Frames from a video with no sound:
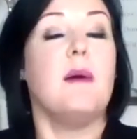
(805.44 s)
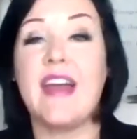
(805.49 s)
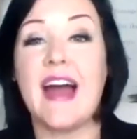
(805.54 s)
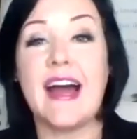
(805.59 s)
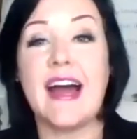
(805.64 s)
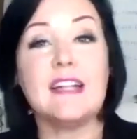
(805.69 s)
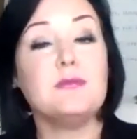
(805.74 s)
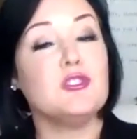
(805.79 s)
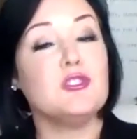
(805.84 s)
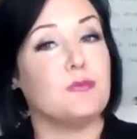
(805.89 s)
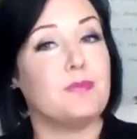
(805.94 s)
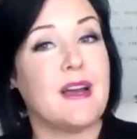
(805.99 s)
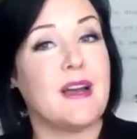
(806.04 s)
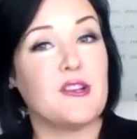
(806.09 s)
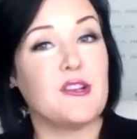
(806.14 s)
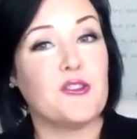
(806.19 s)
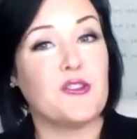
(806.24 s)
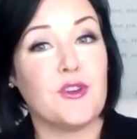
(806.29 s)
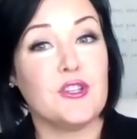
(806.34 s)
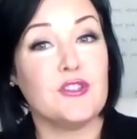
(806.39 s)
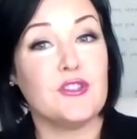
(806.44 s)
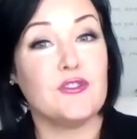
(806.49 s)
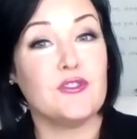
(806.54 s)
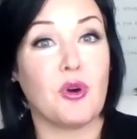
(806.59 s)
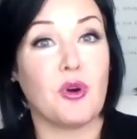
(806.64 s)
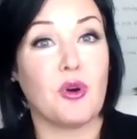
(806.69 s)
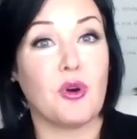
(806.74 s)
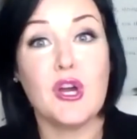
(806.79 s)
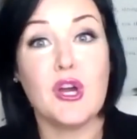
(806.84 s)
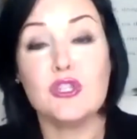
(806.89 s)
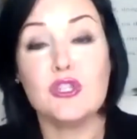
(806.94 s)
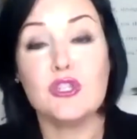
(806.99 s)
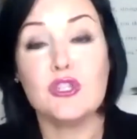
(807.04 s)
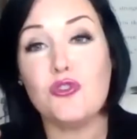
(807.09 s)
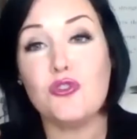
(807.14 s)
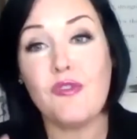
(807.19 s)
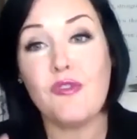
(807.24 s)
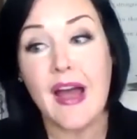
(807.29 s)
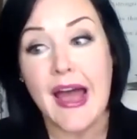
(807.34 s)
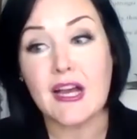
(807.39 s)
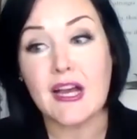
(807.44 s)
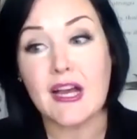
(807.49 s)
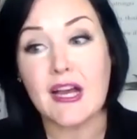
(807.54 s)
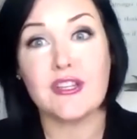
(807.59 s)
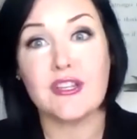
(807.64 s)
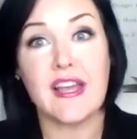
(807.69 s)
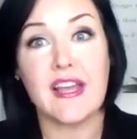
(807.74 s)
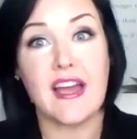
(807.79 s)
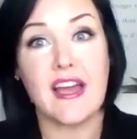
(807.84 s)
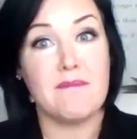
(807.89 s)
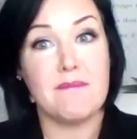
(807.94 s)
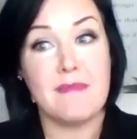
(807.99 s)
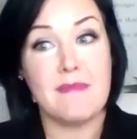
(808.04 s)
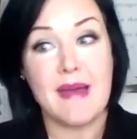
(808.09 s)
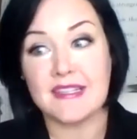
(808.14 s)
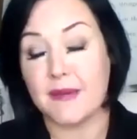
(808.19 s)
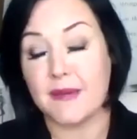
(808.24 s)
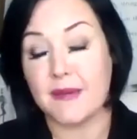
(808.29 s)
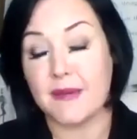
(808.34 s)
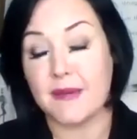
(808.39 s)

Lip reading: That's what your best friend's for. So you messed